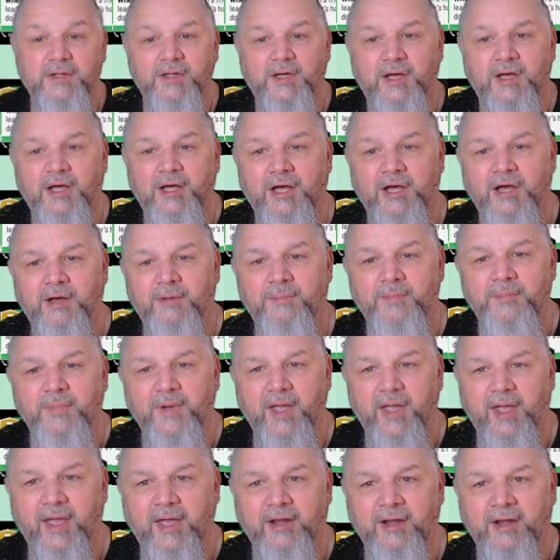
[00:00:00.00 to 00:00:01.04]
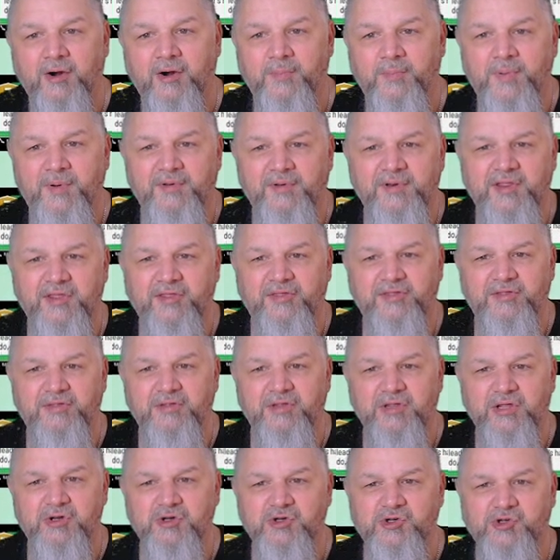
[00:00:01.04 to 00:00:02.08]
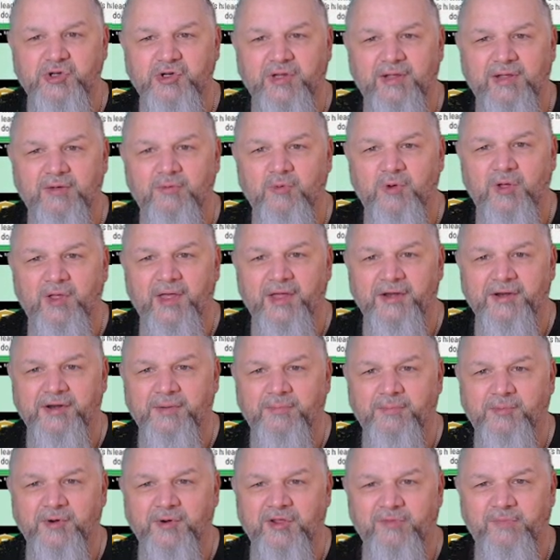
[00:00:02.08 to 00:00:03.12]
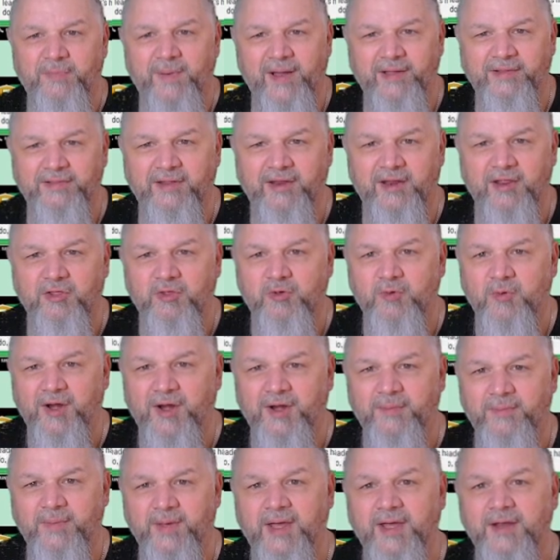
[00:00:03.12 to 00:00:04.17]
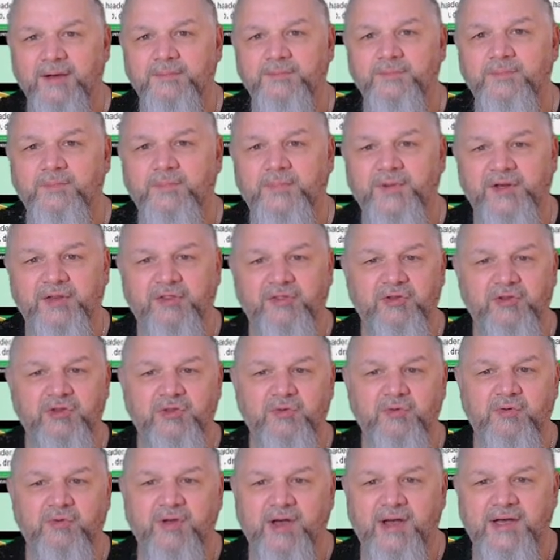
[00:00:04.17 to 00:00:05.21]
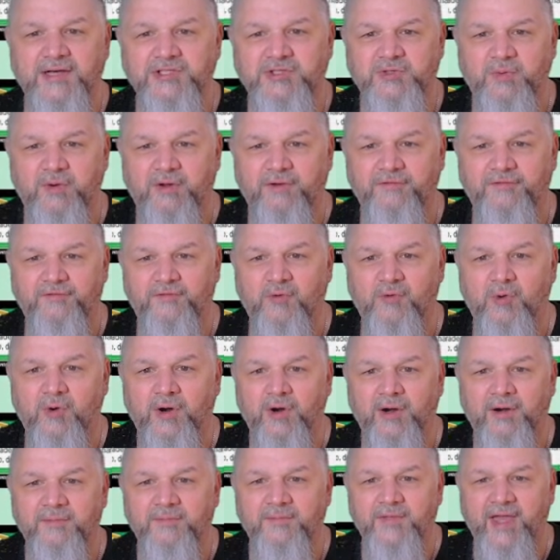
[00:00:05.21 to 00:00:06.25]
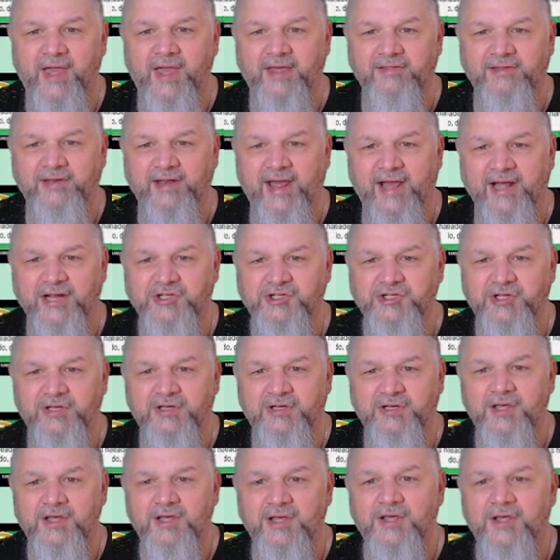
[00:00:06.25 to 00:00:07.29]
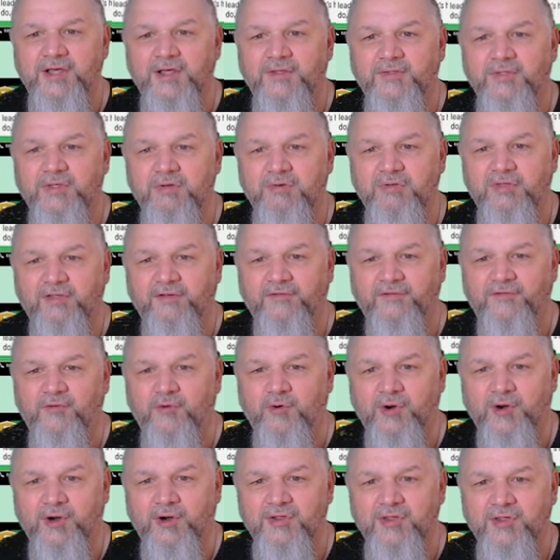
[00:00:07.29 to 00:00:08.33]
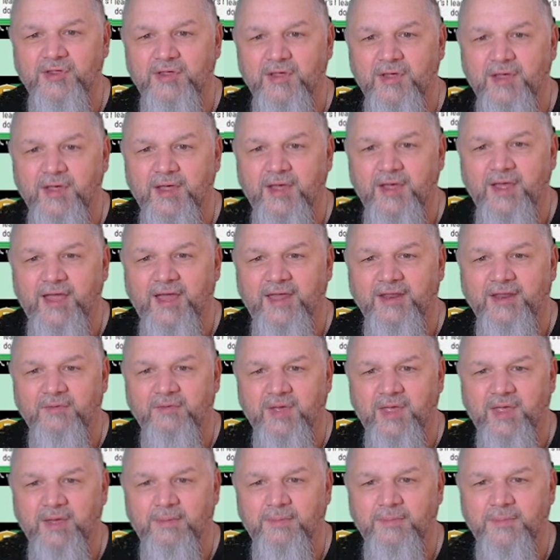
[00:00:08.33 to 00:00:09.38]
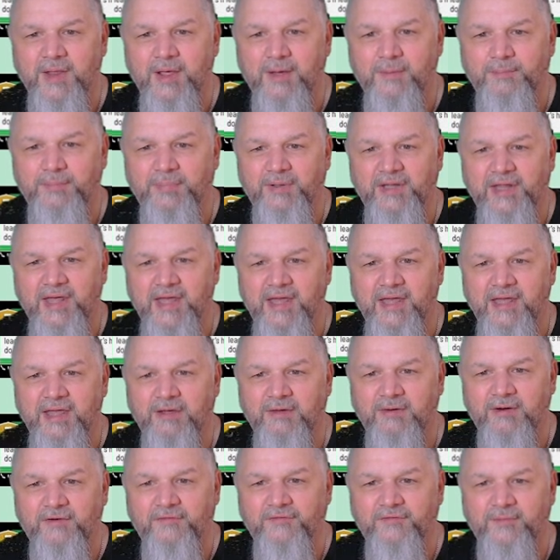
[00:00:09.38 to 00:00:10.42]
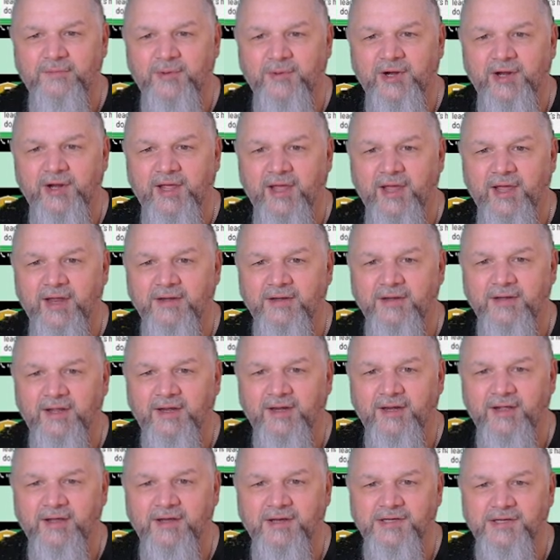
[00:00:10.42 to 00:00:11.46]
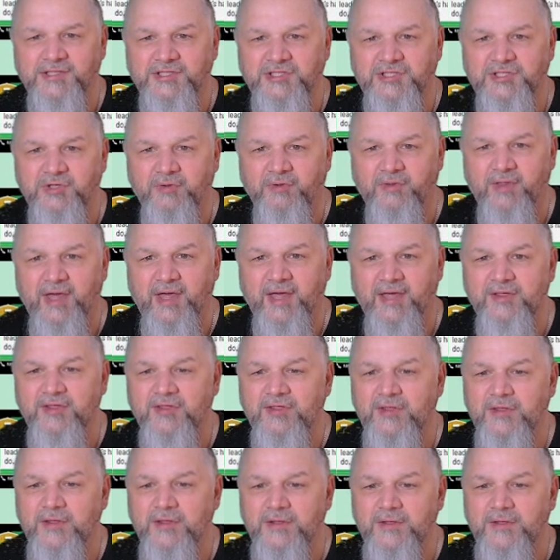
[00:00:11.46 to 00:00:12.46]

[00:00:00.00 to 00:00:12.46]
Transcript: And our opponents usually will end up respecting us quite a bit. but it's a 2-cost 1/4. It has an action, use the Force, and then we can play a unit from our hand, and it costs 2 less.